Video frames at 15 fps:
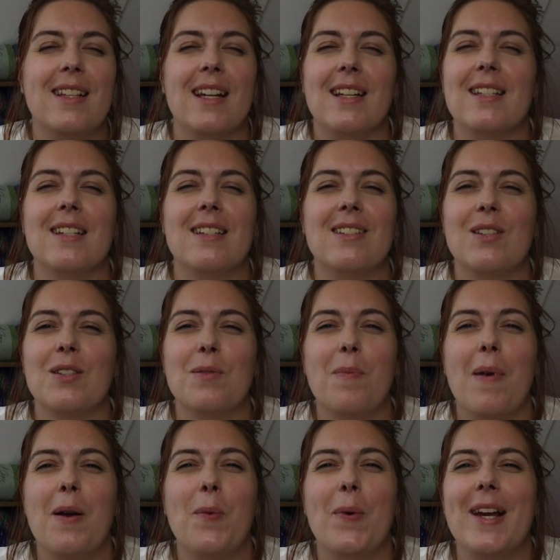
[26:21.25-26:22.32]
This is not
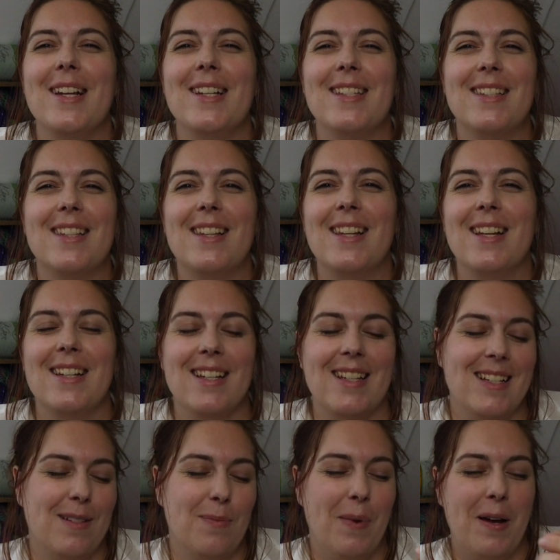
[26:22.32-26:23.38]
my waist. This
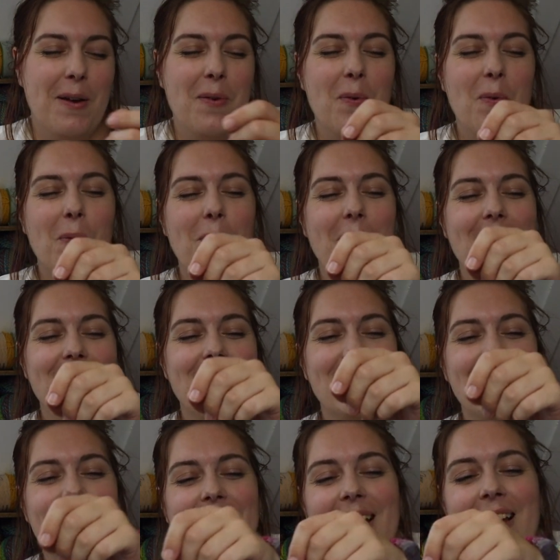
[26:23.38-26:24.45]
is my
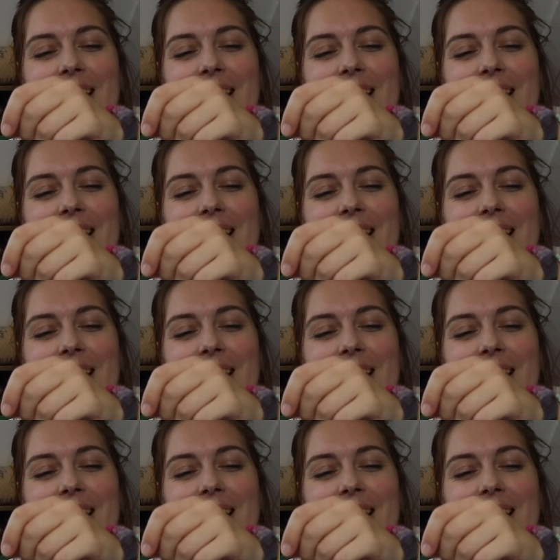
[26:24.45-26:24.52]
wrist.